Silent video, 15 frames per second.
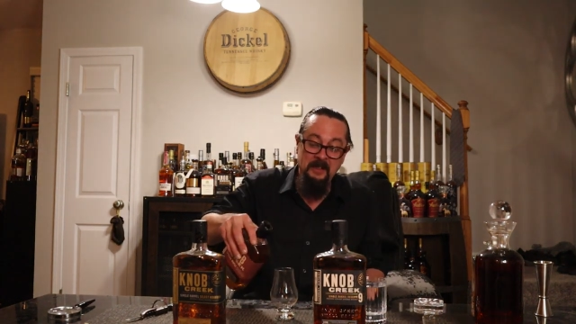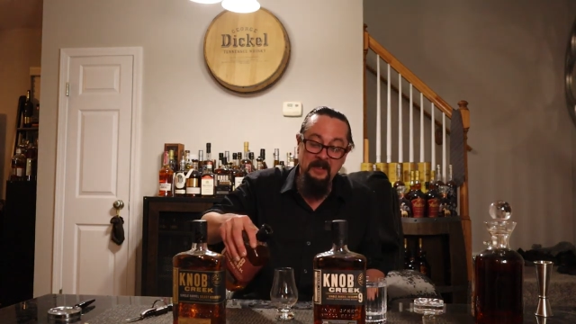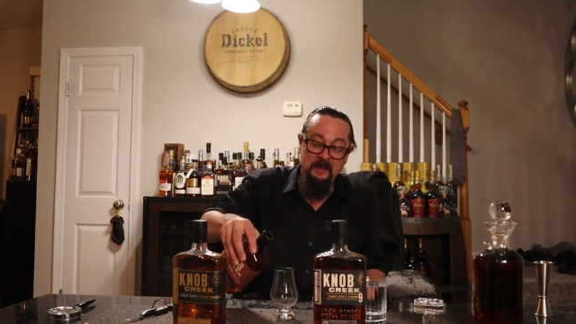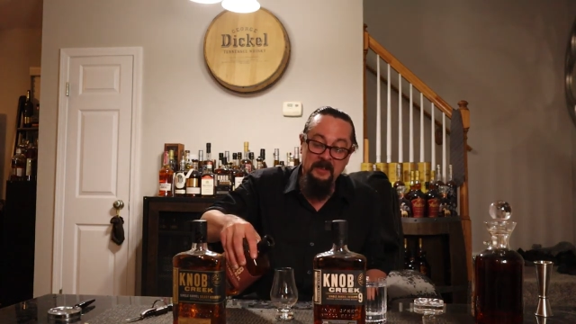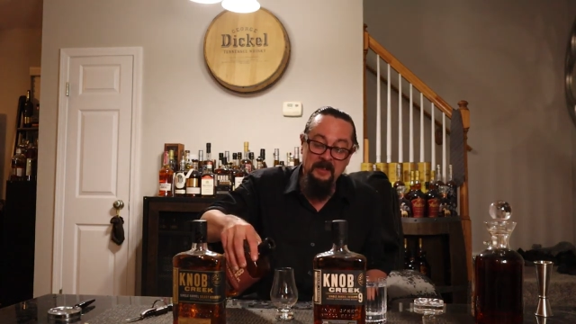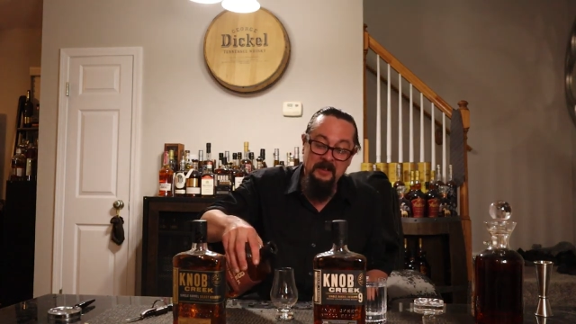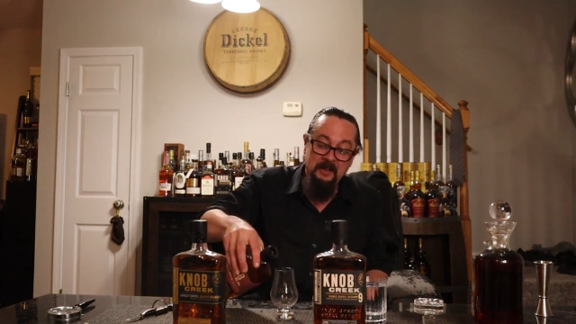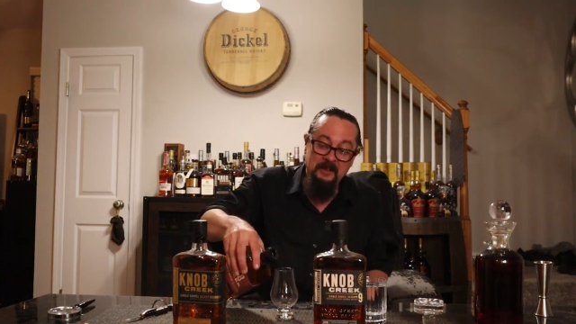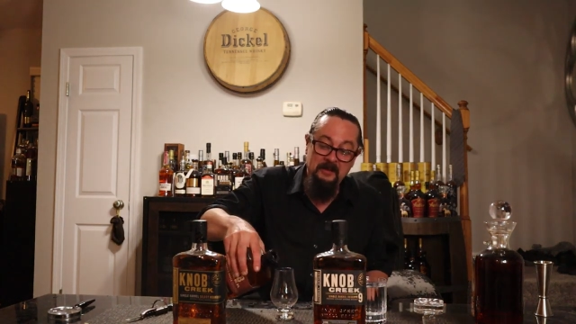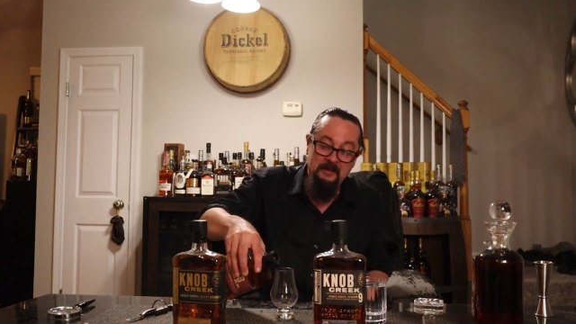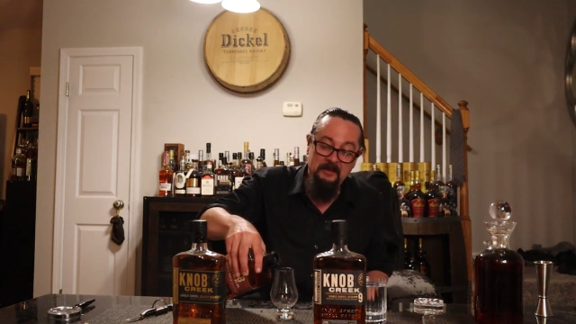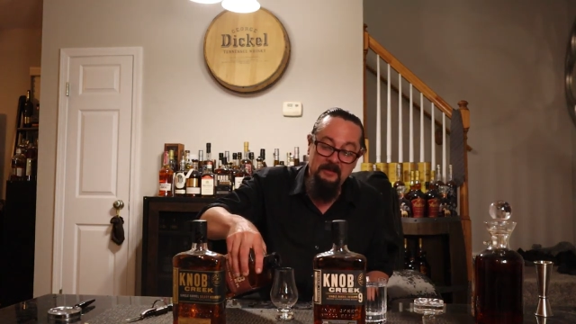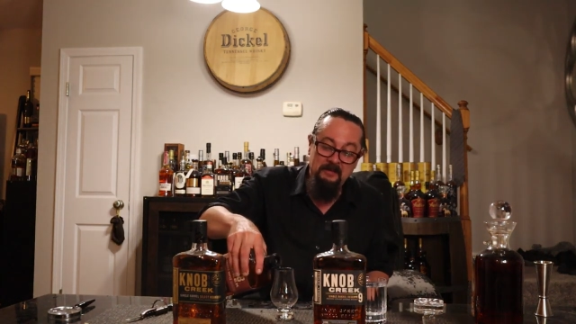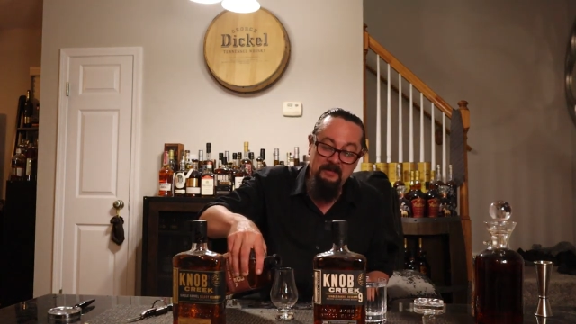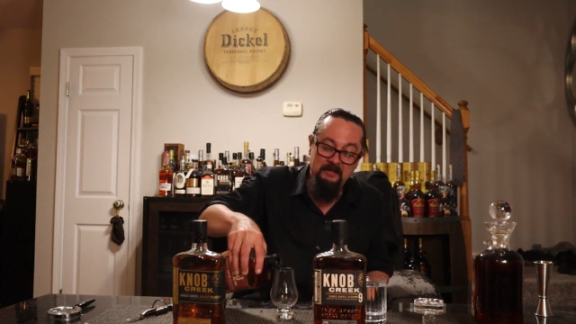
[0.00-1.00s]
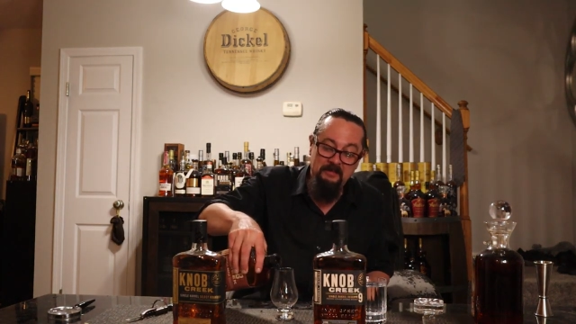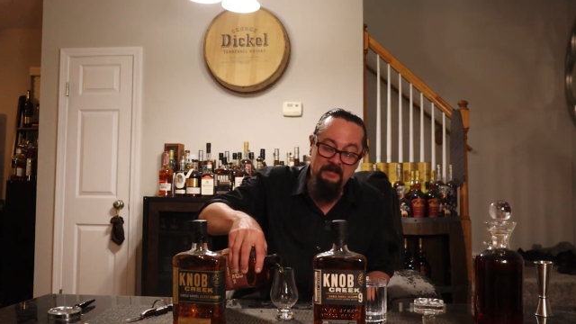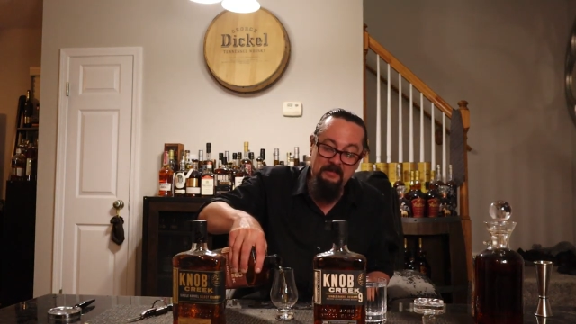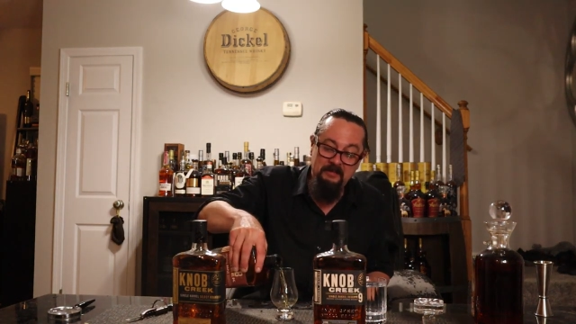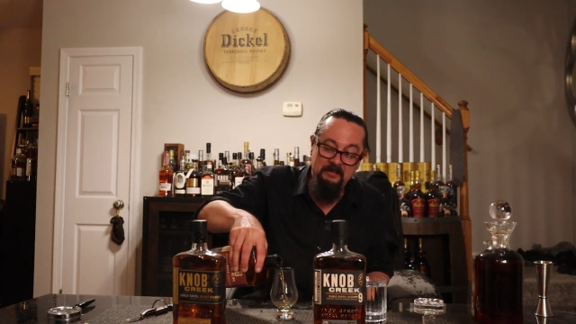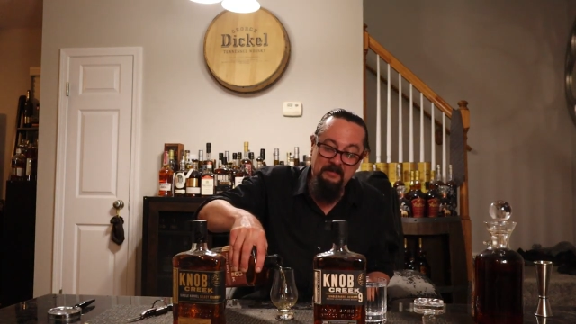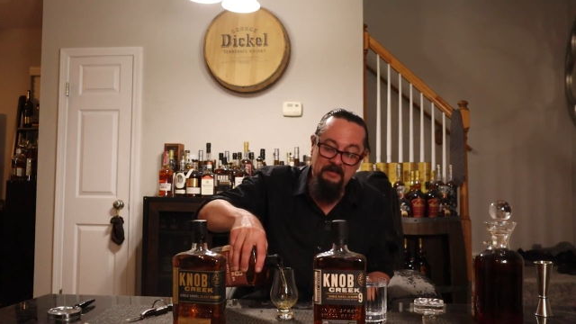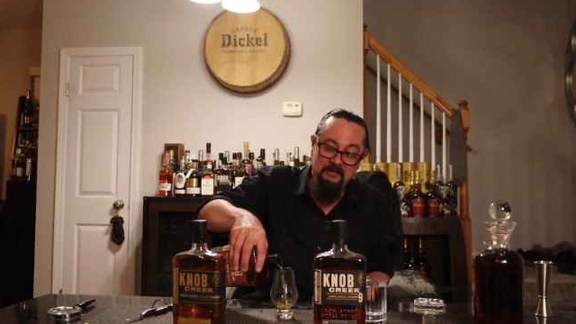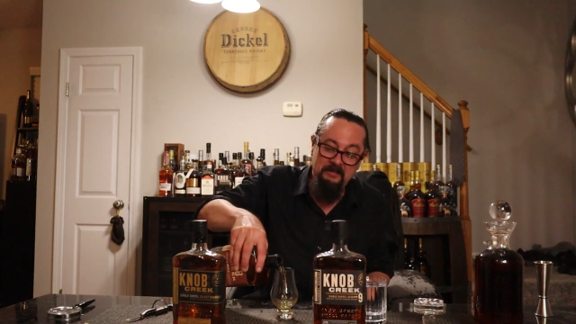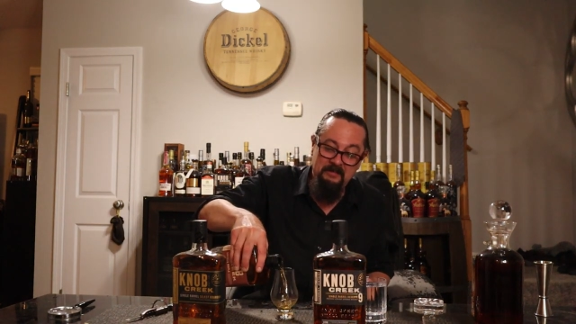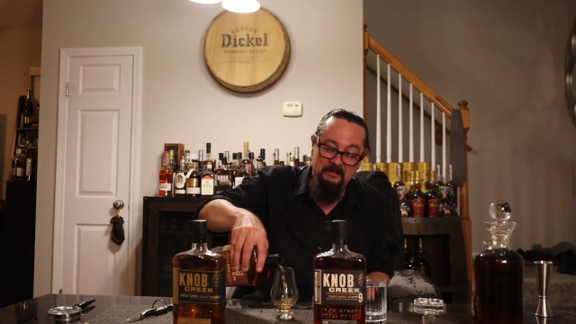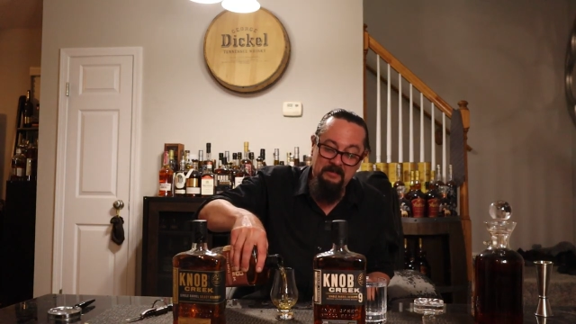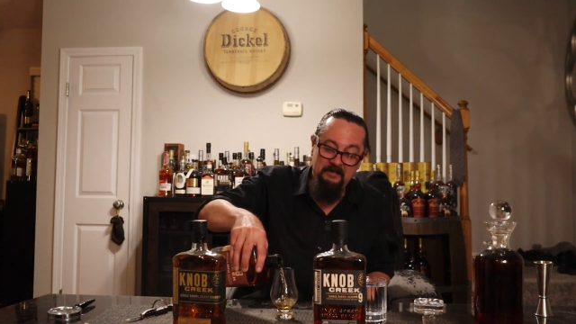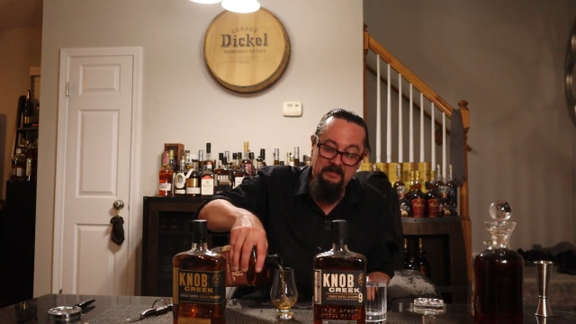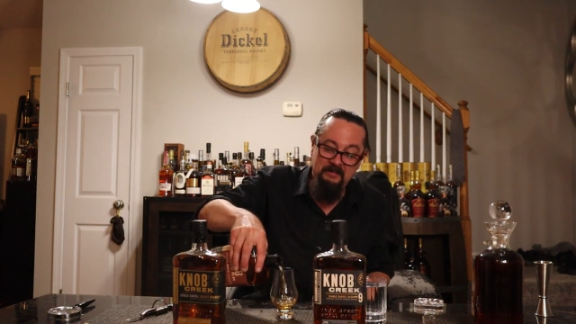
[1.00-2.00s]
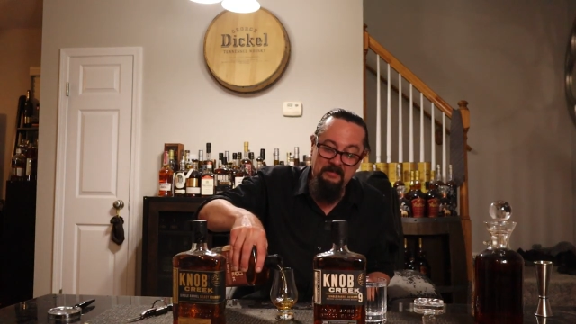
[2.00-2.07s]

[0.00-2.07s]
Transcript: (silence)